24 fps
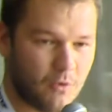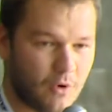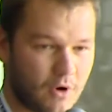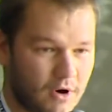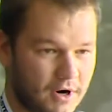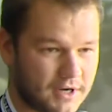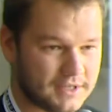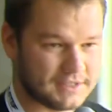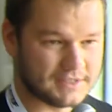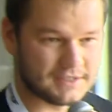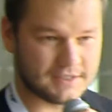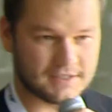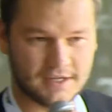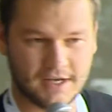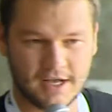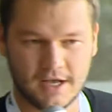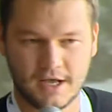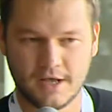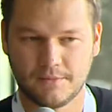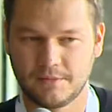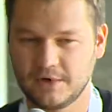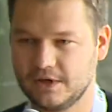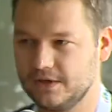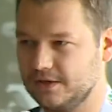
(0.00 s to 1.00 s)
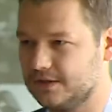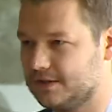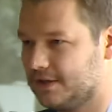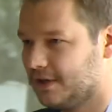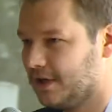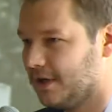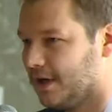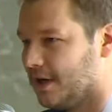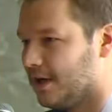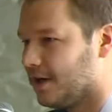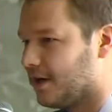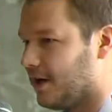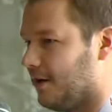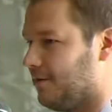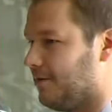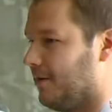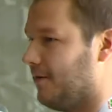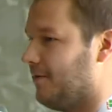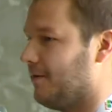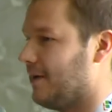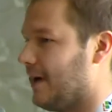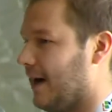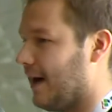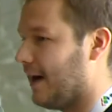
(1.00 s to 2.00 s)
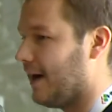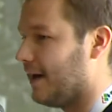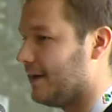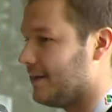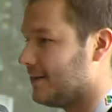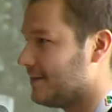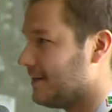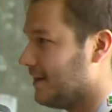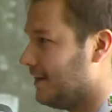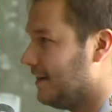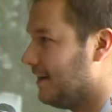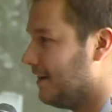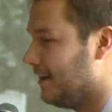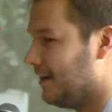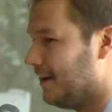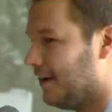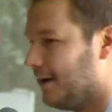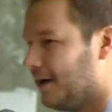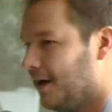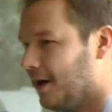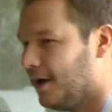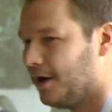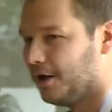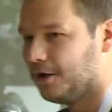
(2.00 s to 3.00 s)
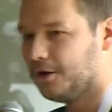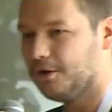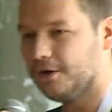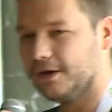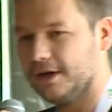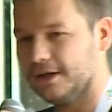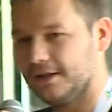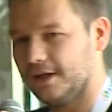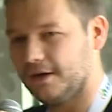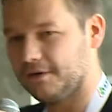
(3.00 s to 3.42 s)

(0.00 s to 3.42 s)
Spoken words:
worse. Because, come on, guys. Look at